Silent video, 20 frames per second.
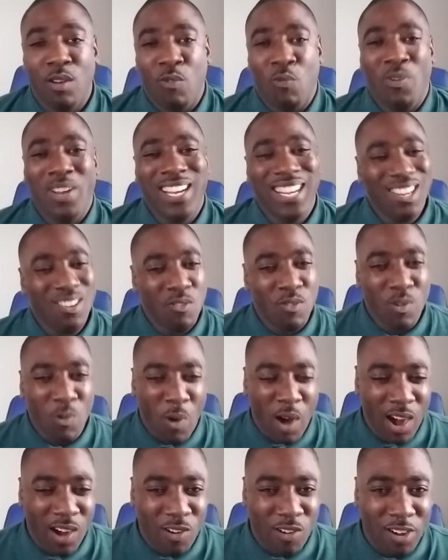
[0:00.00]
We knew we
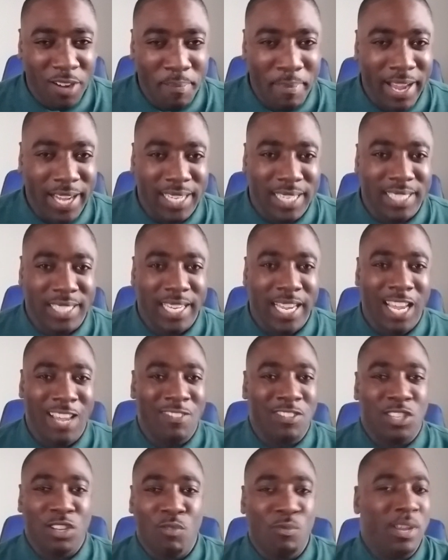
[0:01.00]
weren't going to make the team,
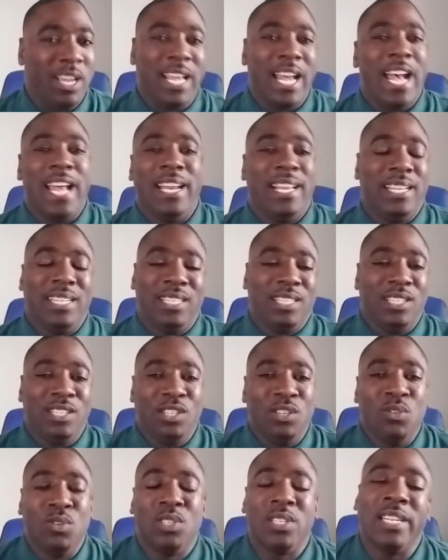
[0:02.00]
so we kind of
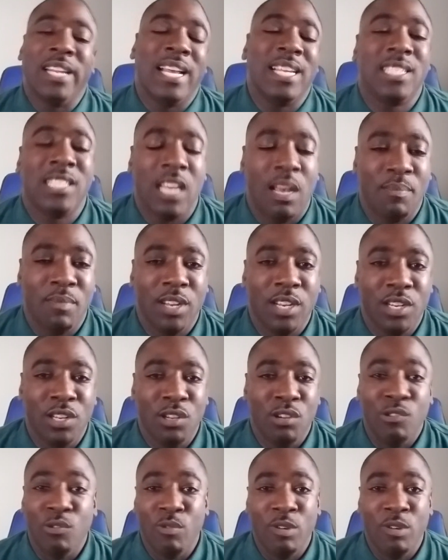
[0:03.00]
used it as something to do.